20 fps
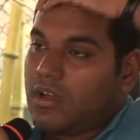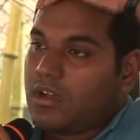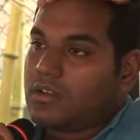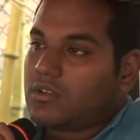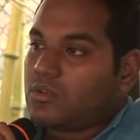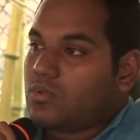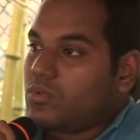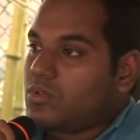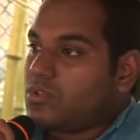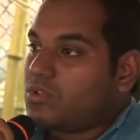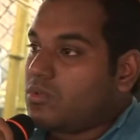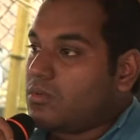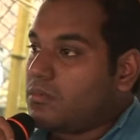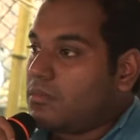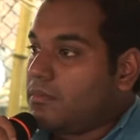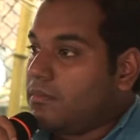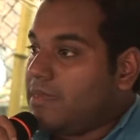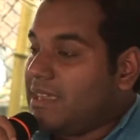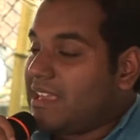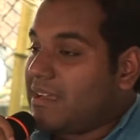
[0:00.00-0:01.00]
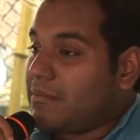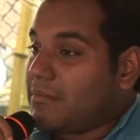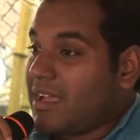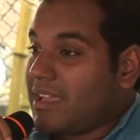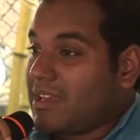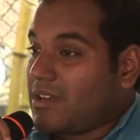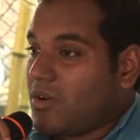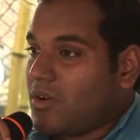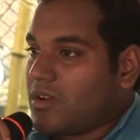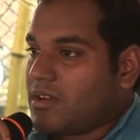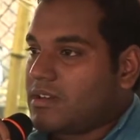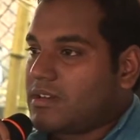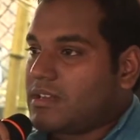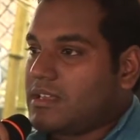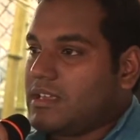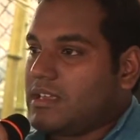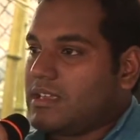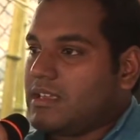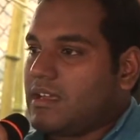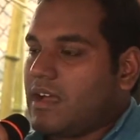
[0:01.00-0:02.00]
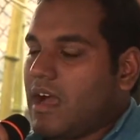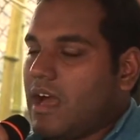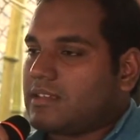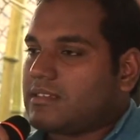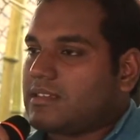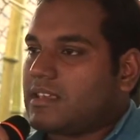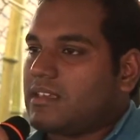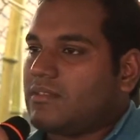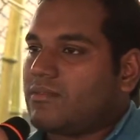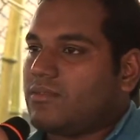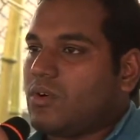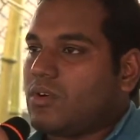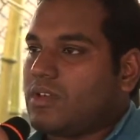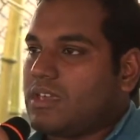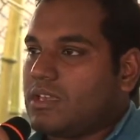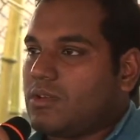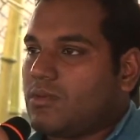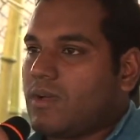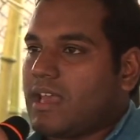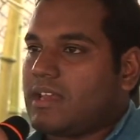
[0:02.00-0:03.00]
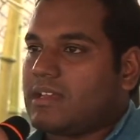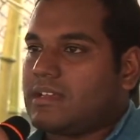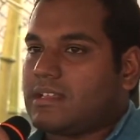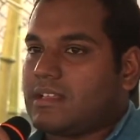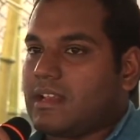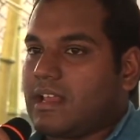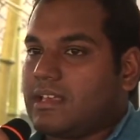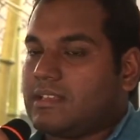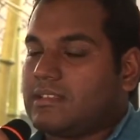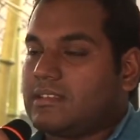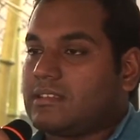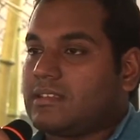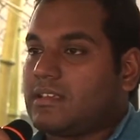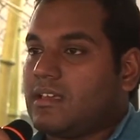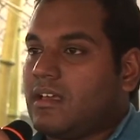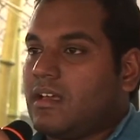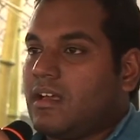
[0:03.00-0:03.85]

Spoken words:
to being a minority asking for equality rights.